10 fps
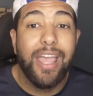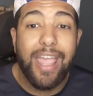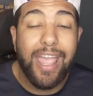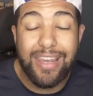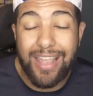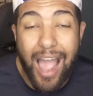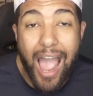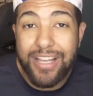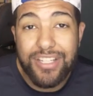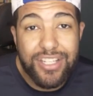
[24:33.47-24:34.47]
And
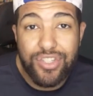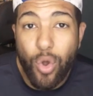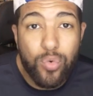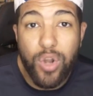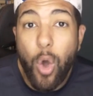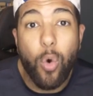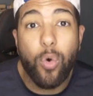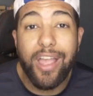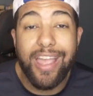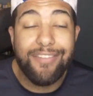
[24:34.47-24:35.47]
I just don't know
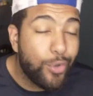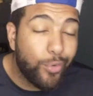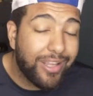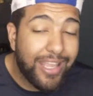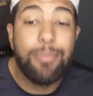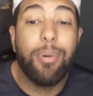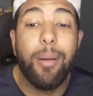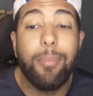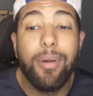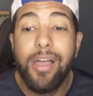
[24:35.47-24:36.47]
if you can keep
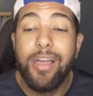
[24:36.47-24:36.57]
up.